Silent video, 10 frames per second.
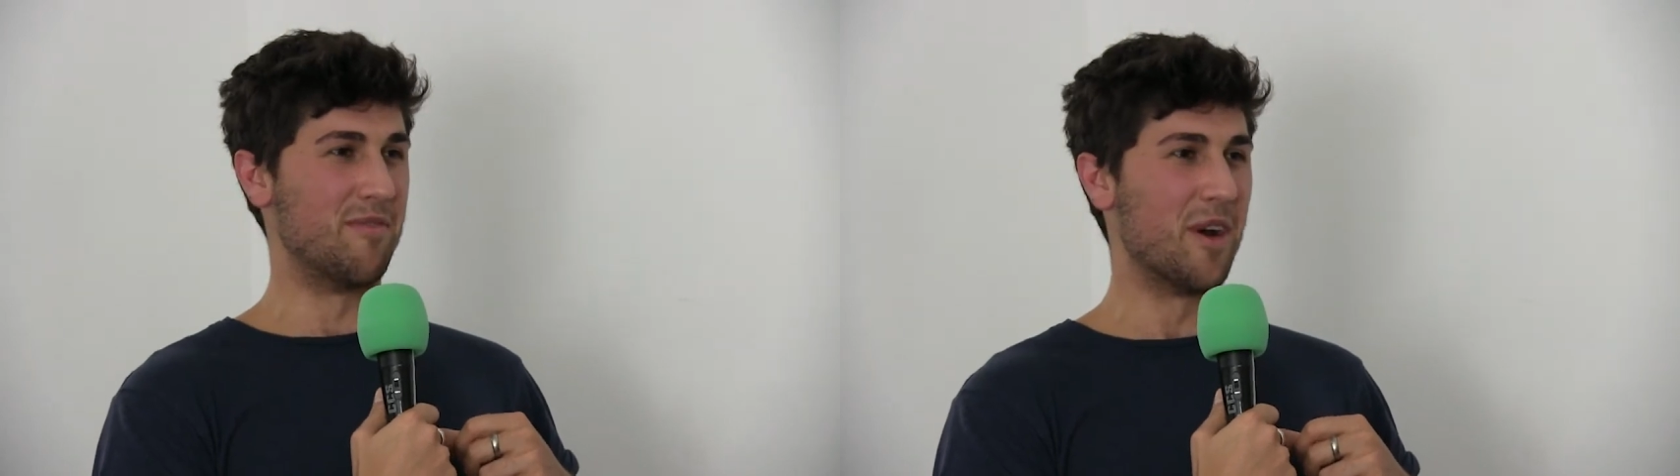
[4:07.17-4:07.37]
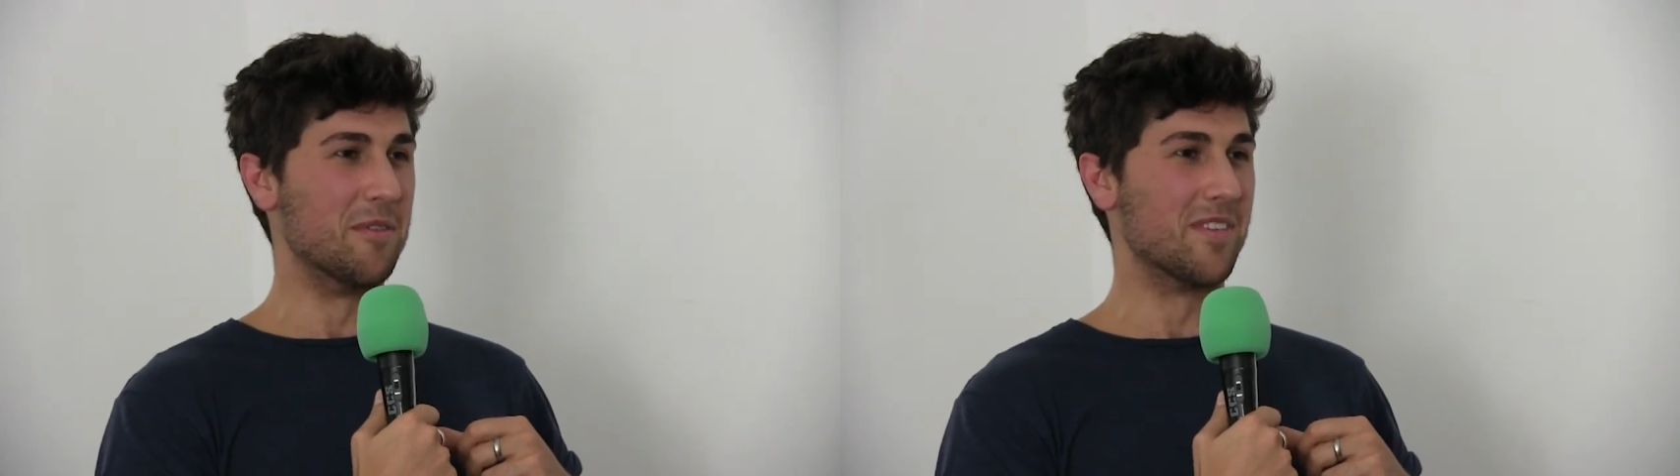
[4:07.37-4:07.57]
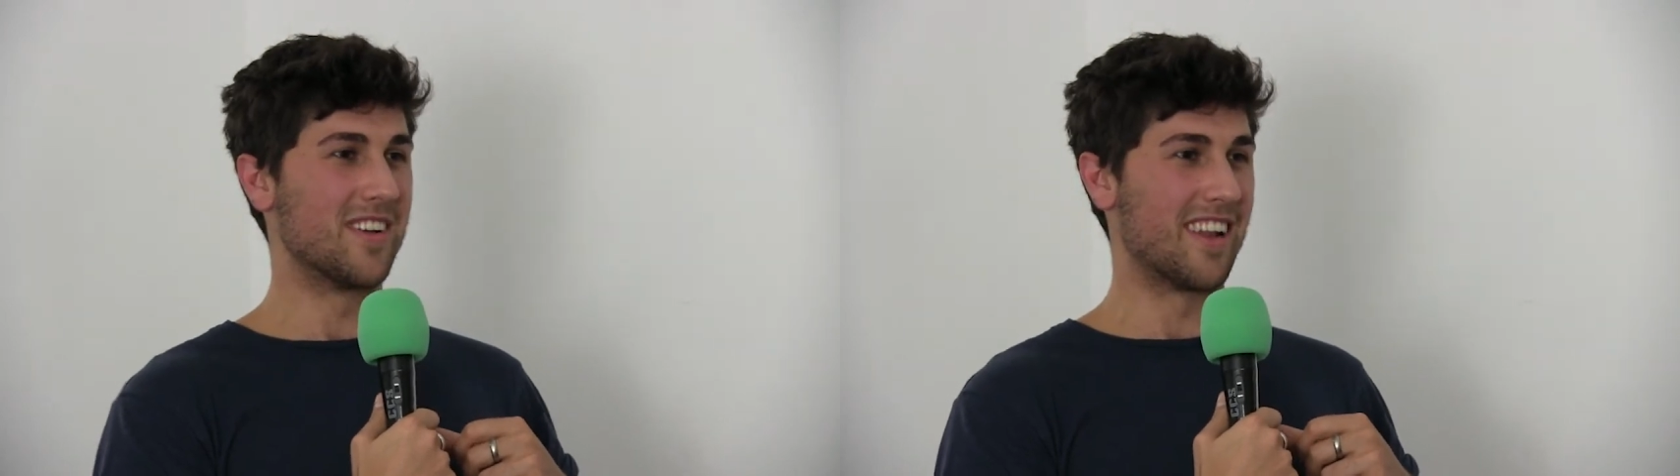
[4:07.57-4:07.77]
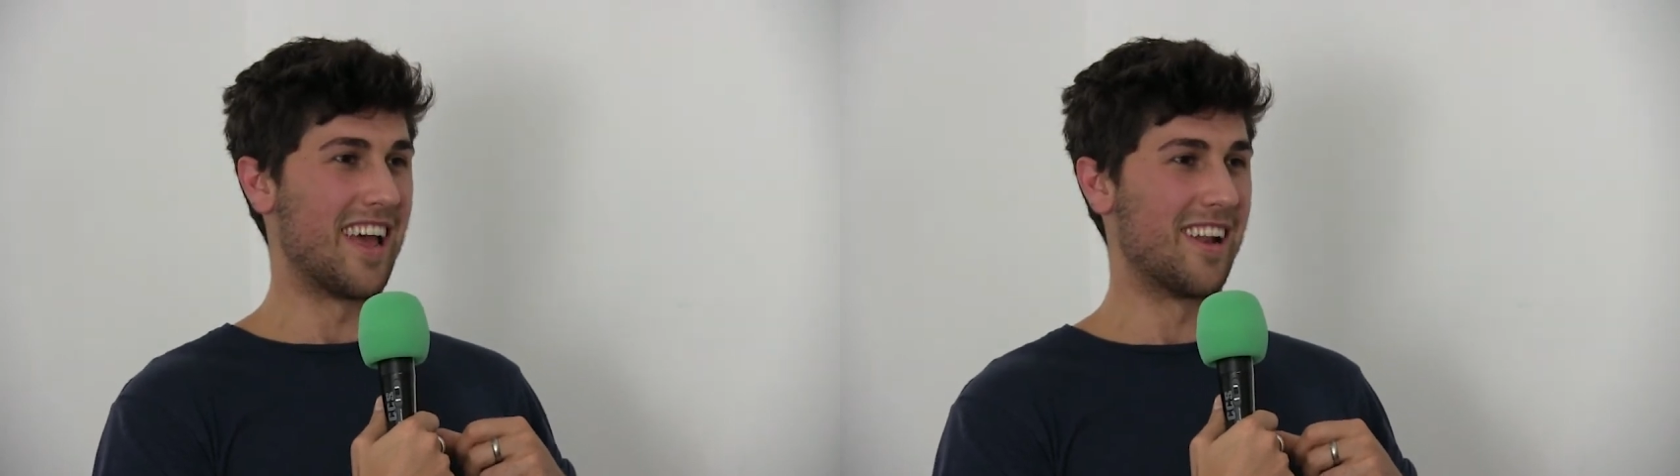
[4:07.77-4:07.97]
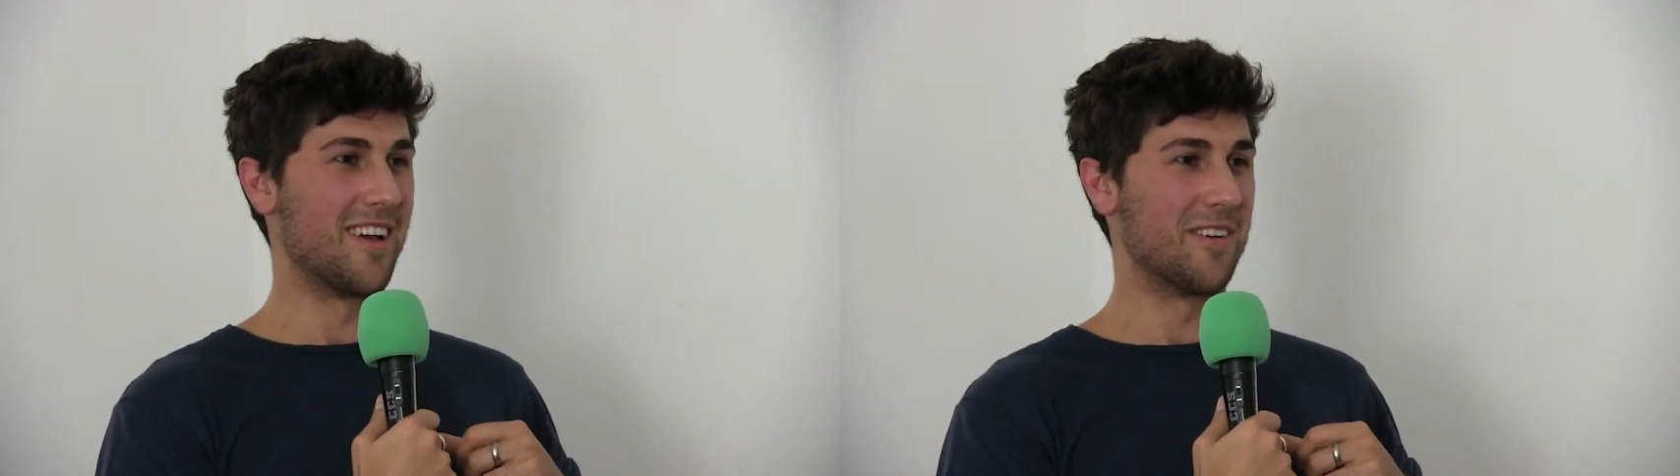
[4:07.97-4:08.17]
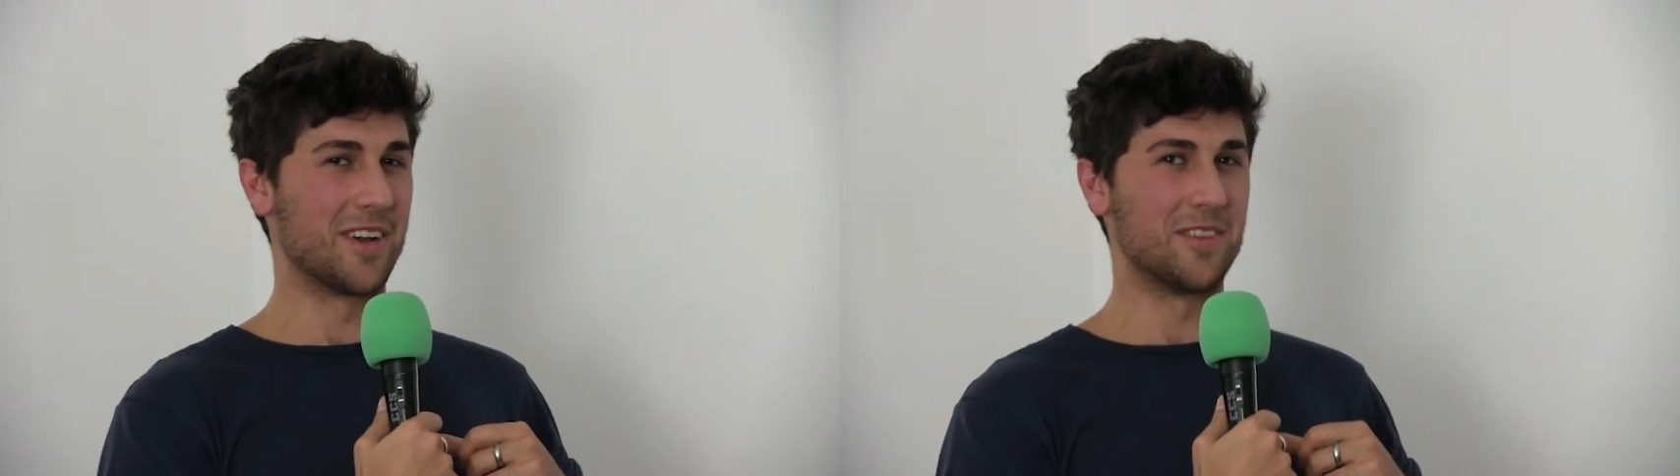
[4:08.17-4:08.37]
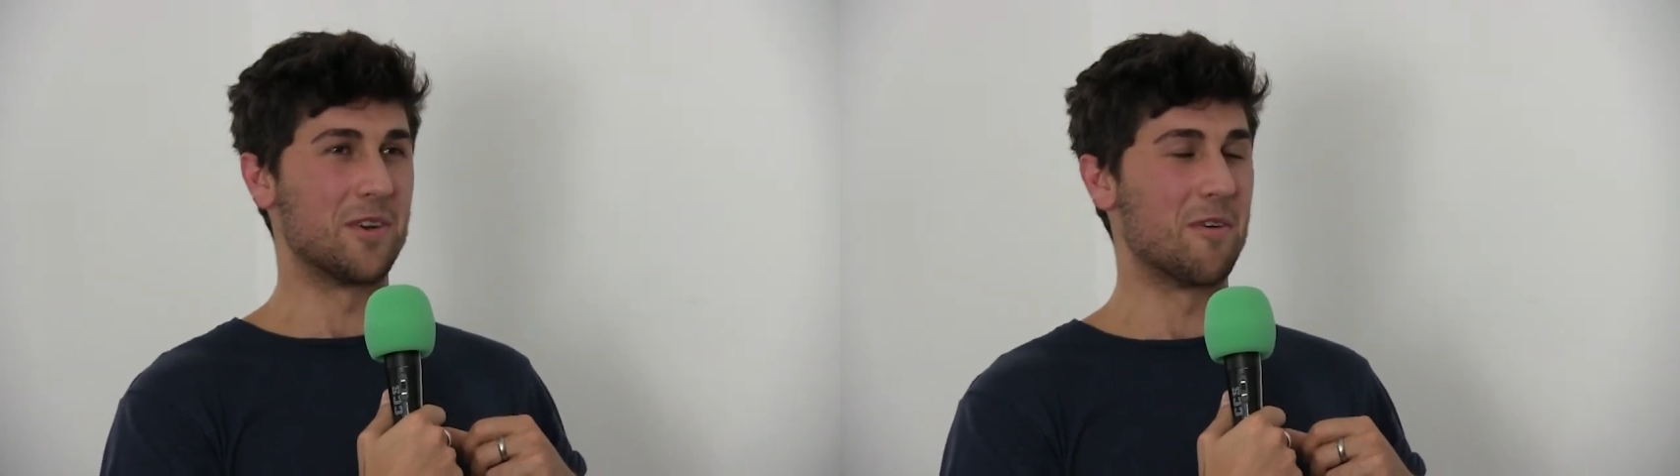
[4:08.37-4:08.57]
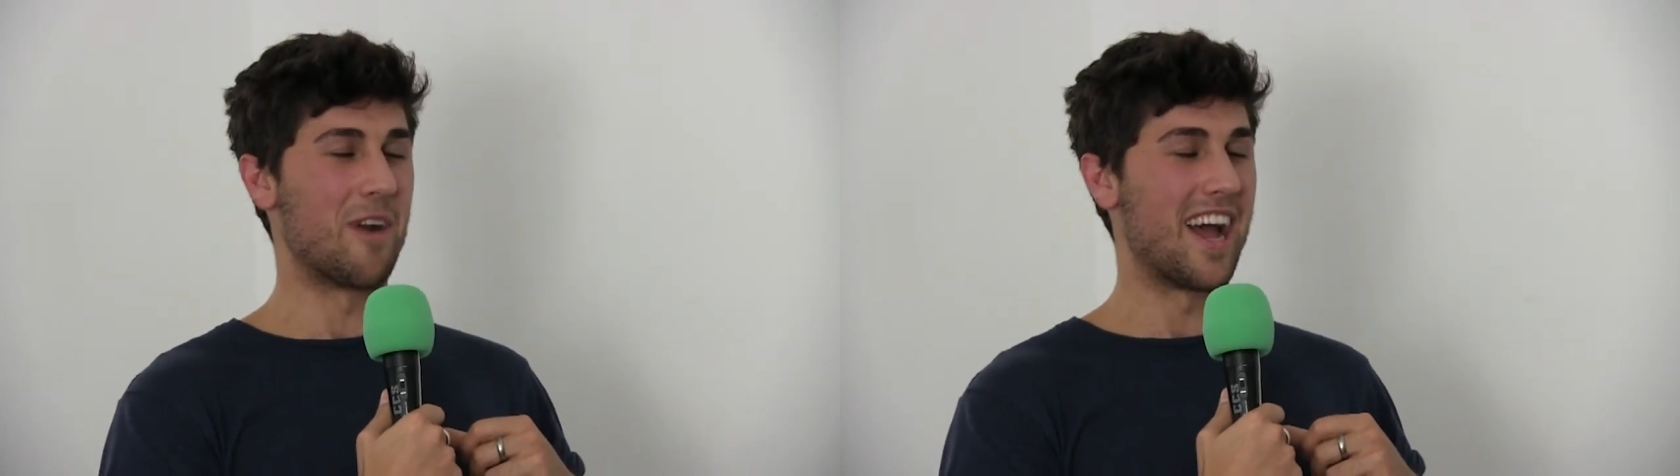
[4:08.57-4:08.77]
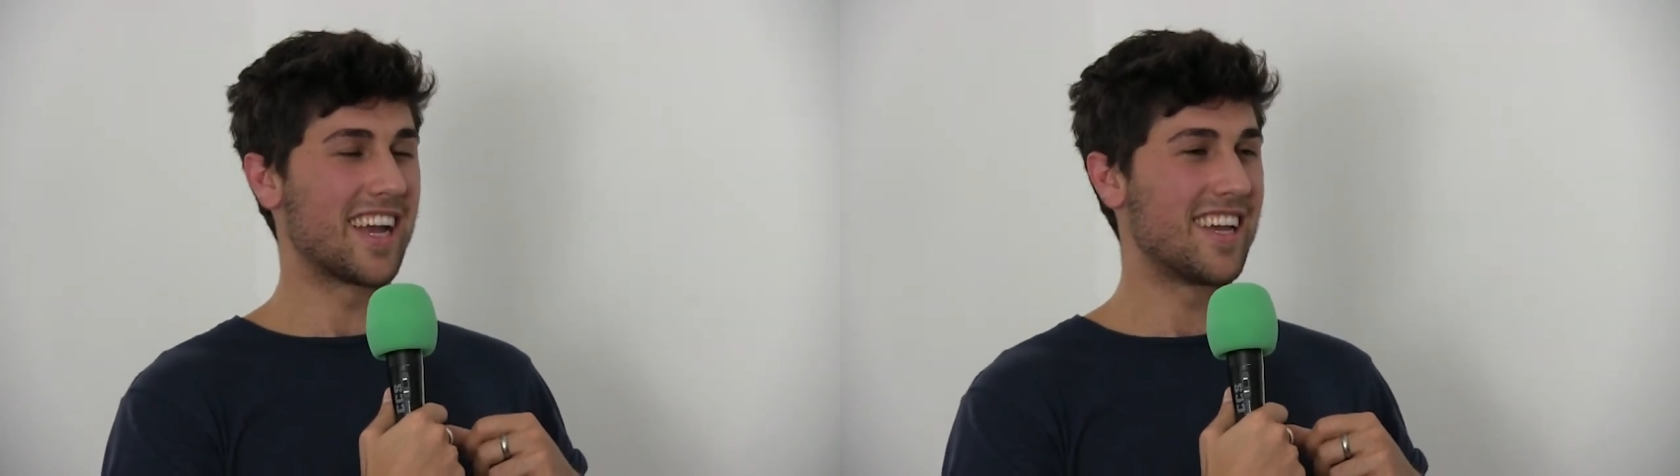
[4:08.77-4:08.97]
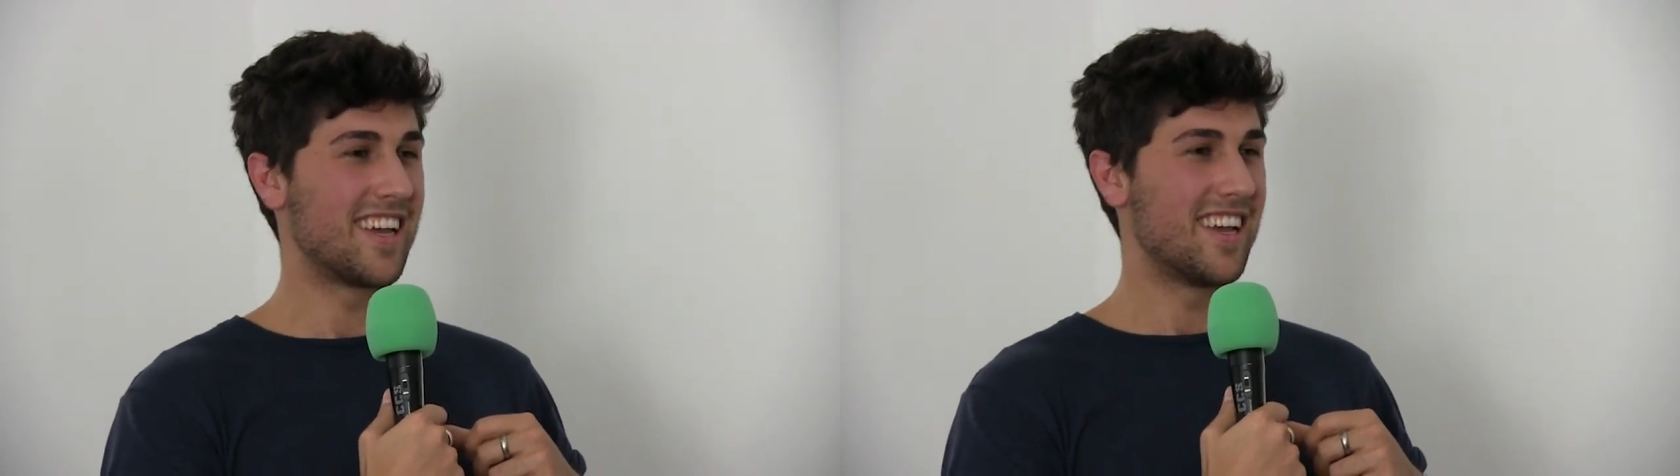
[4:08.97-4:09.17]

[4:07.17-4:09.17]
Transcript: vote, let alone go to Iraq.